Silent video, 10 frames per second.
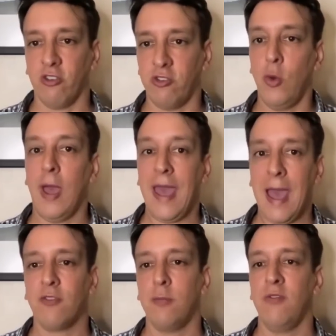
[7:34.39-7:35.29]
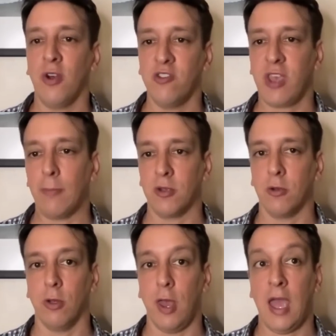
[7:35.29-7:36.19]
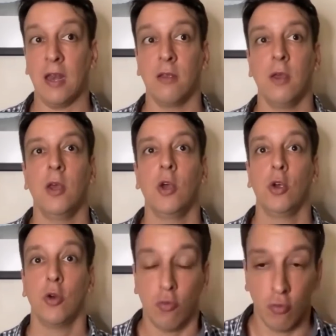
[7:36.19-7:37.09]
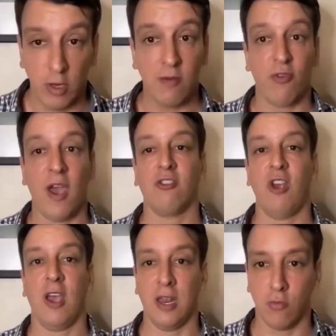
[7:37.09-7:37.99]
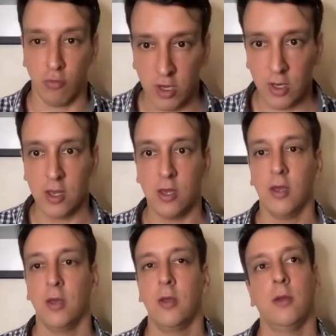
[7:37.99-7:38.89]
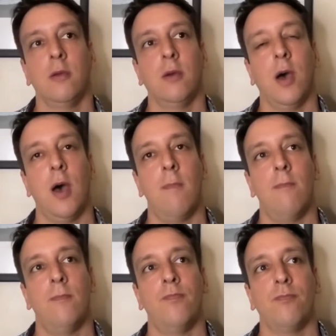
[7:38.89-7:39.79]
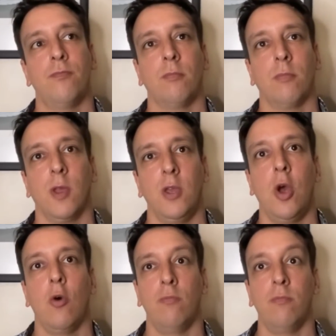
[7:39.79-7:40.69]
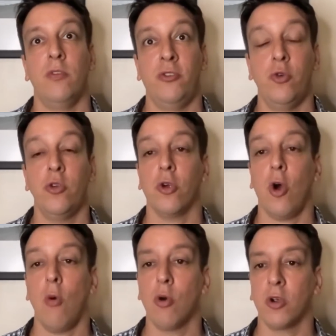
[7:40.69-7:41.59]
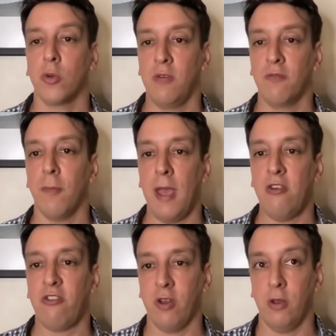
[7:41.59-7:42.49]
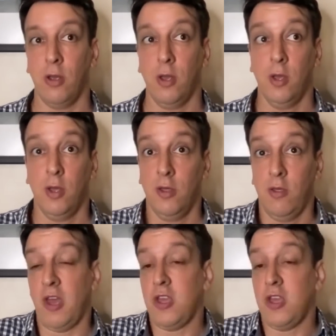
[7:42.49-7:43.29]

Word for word: You have to be very skeptical and really fact check and really, um, you know, do your homework with information that